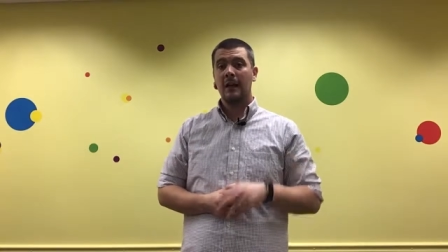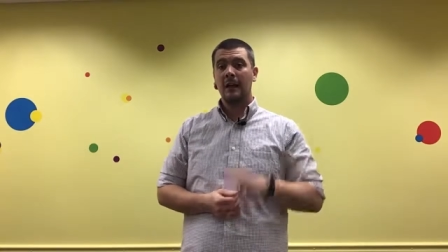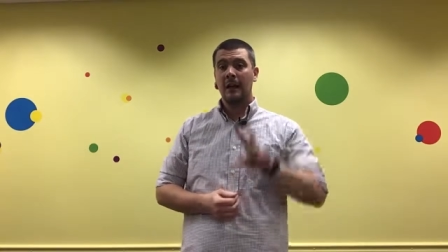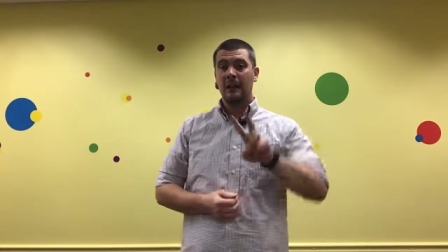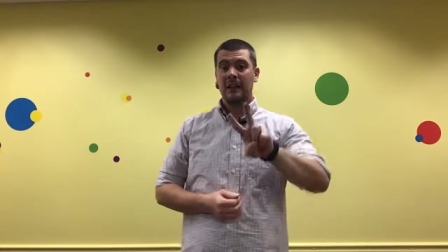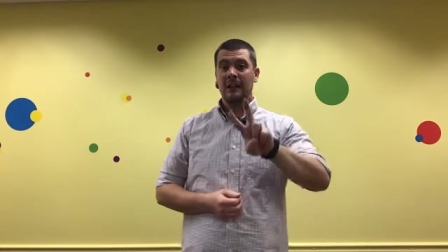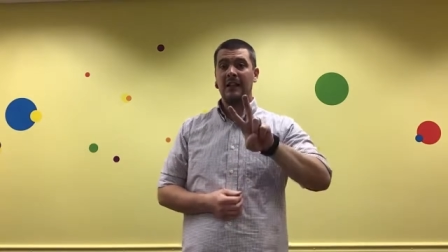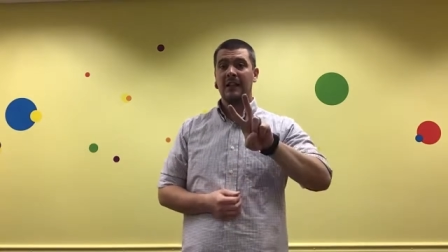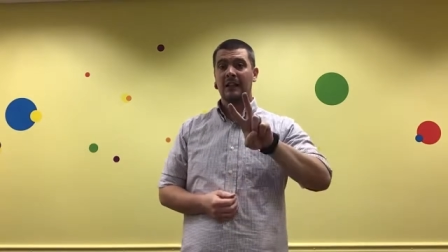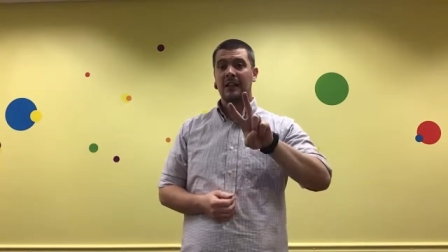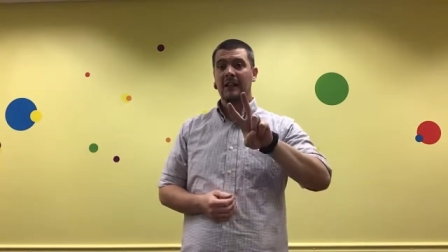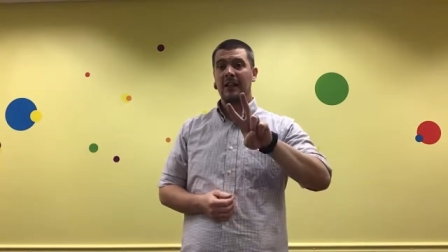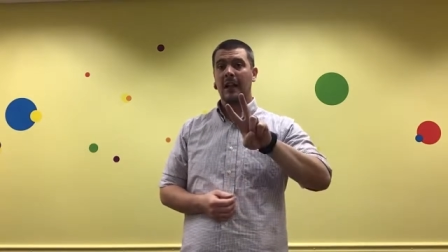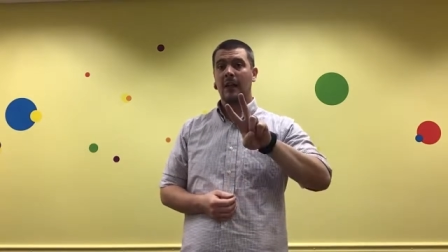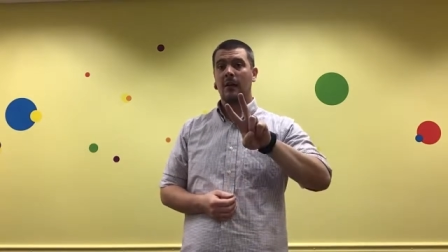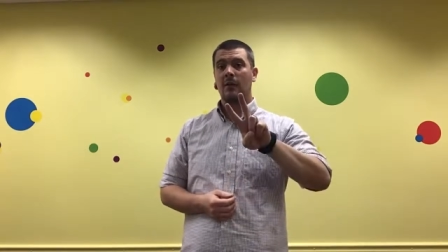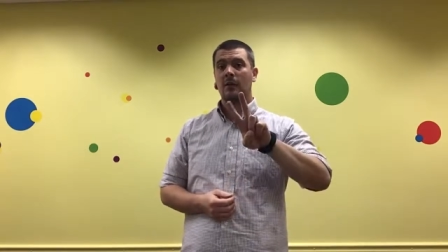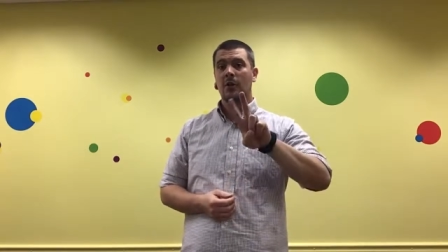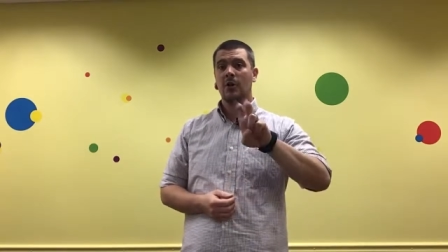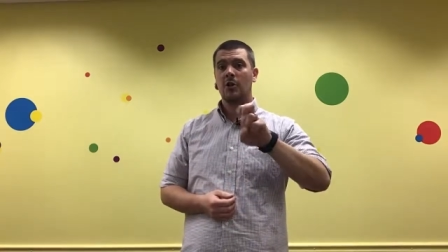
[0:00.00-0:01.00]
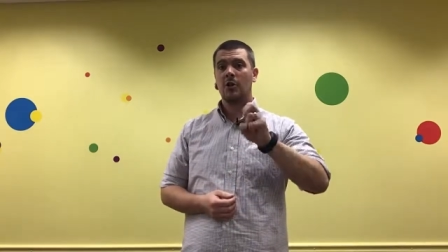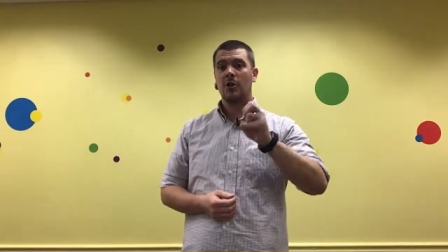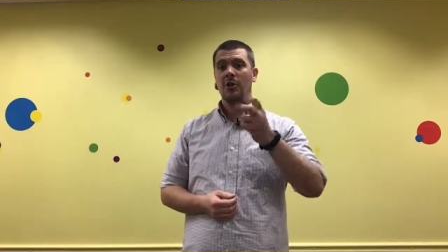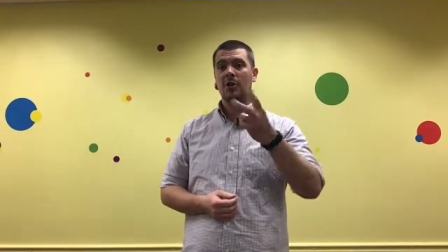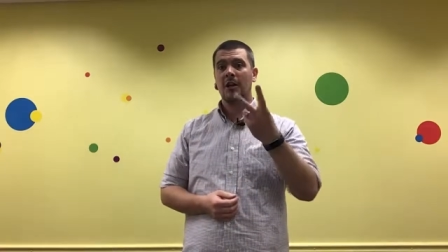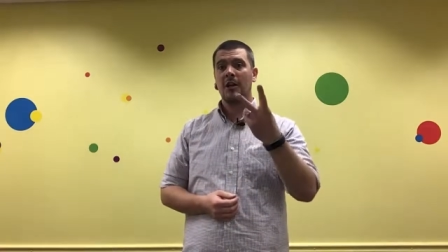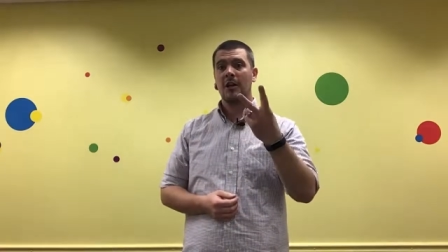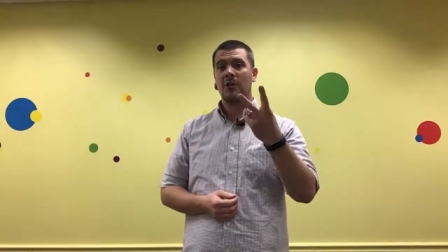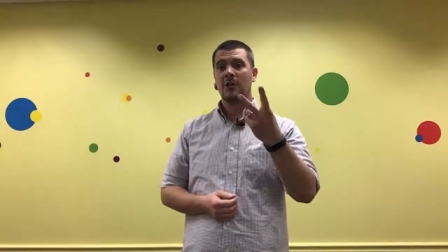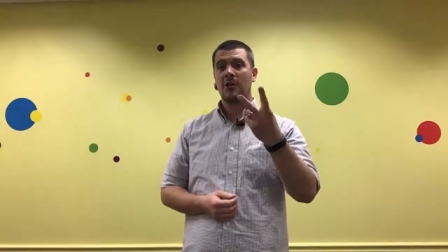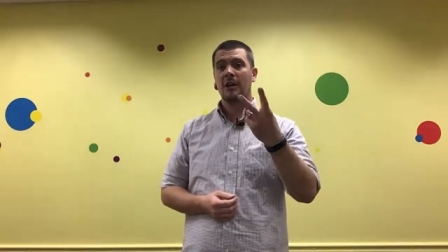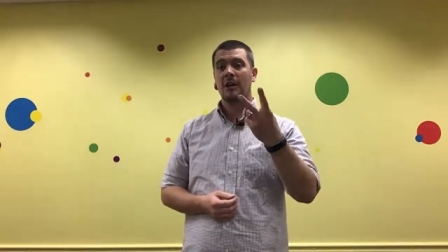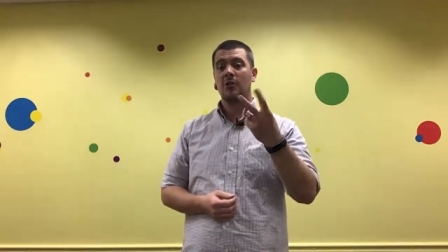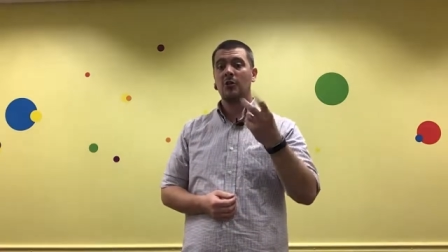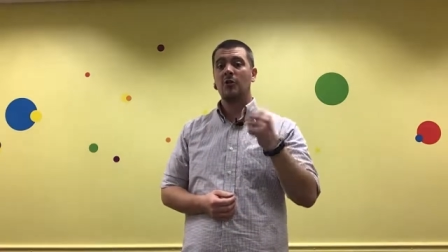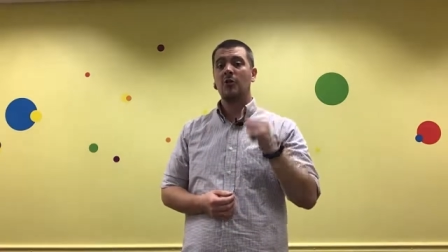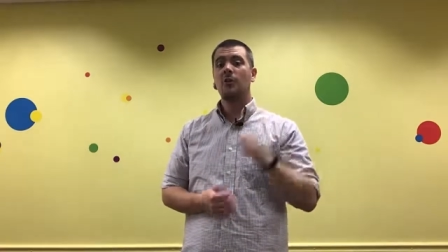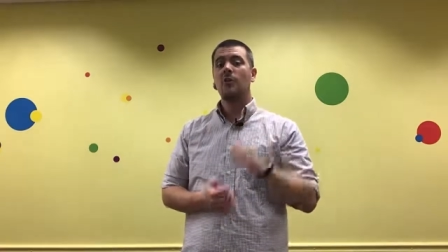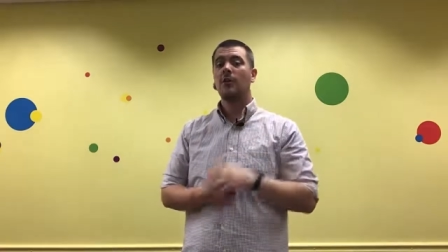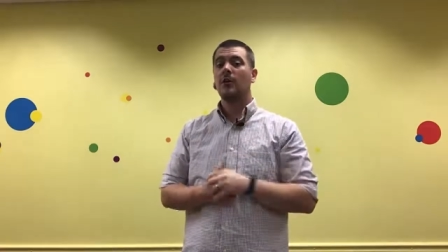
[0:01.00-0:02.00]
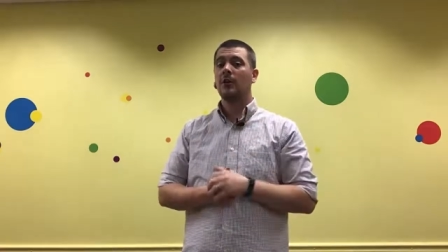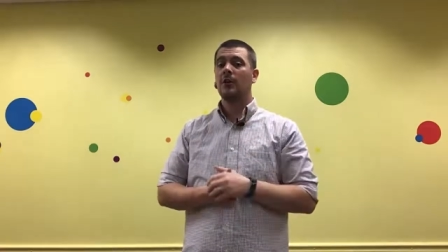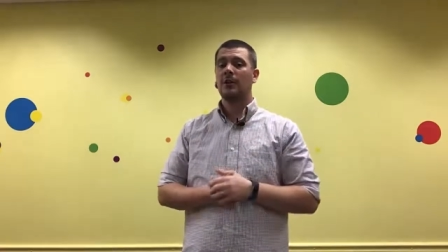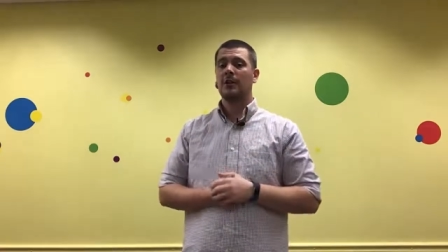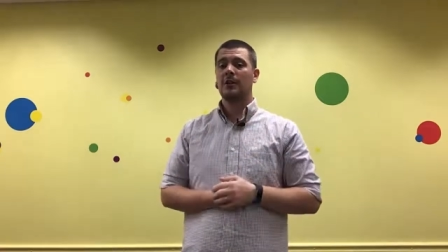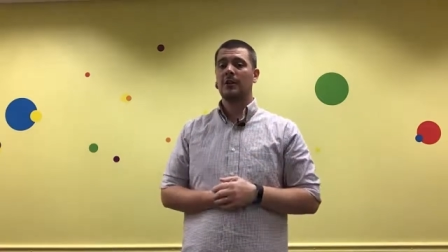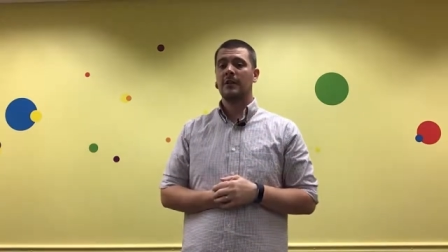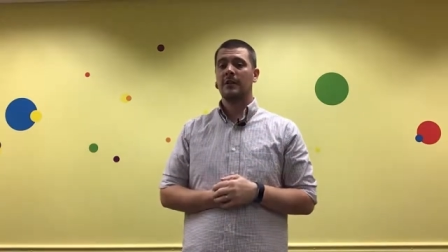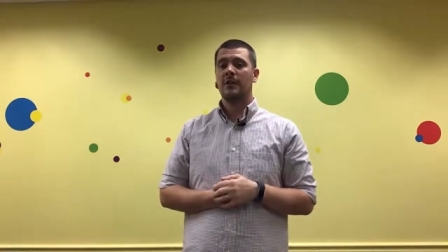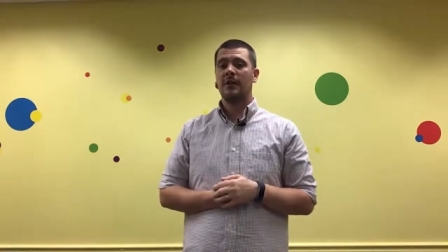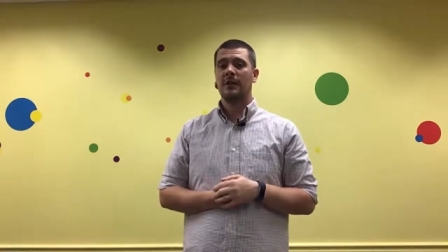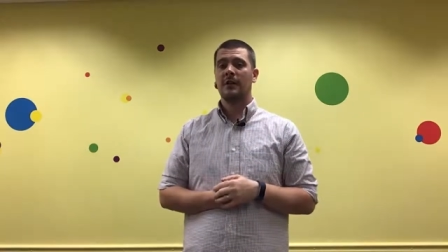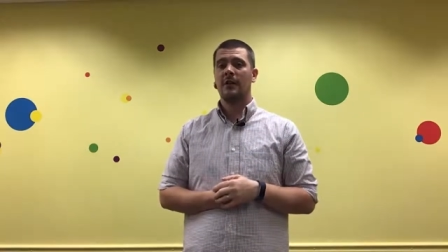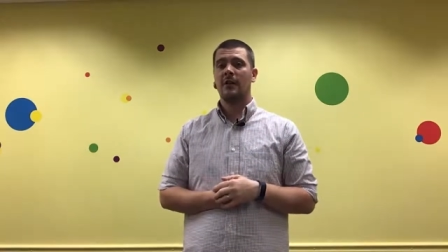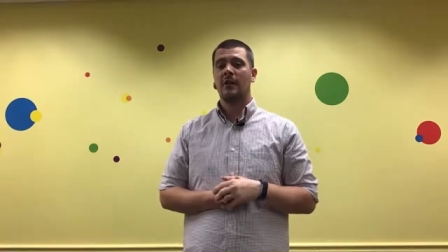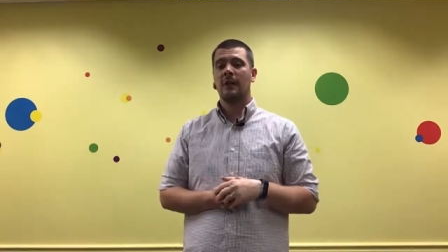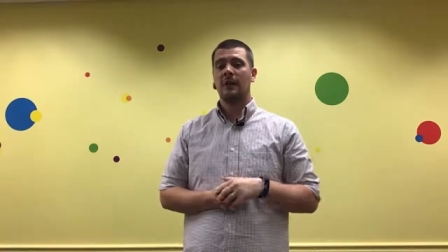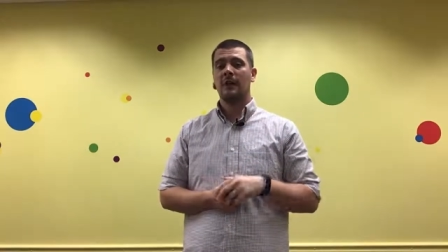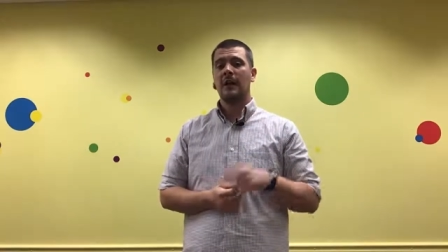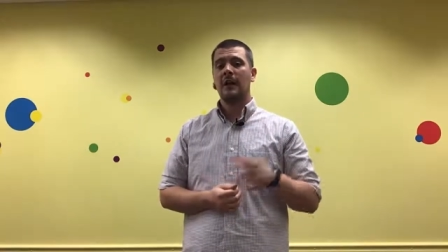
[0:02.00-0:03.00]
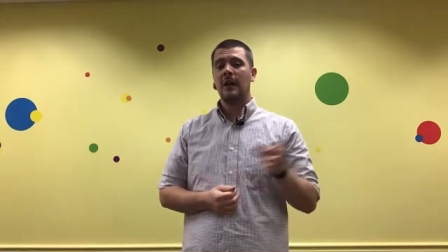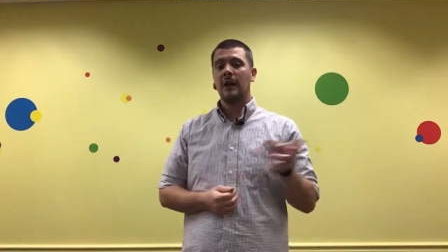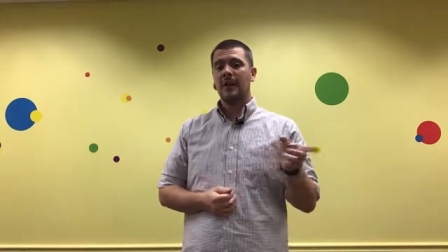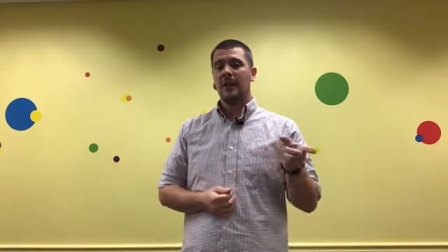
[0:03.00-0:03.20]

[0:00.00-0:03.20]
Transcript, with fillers: This is the second version. She actually did two versions of this song,